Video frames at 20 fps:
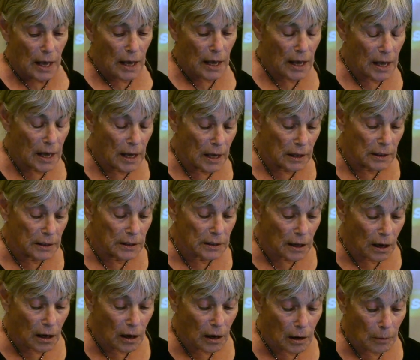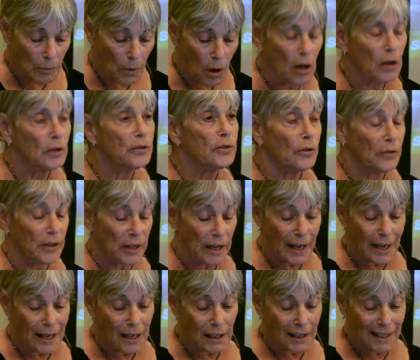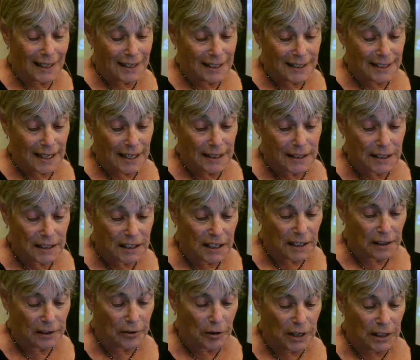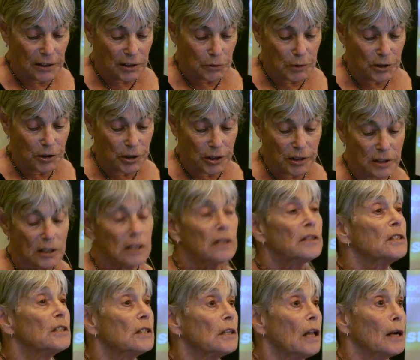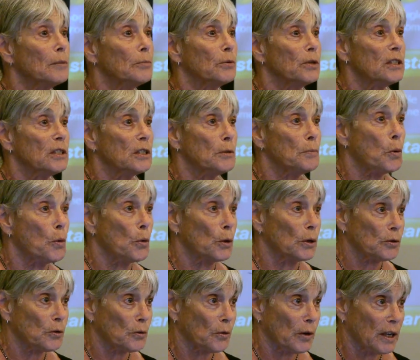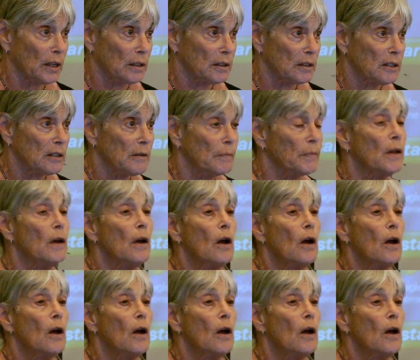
And also the LSST grants, which is library support grants.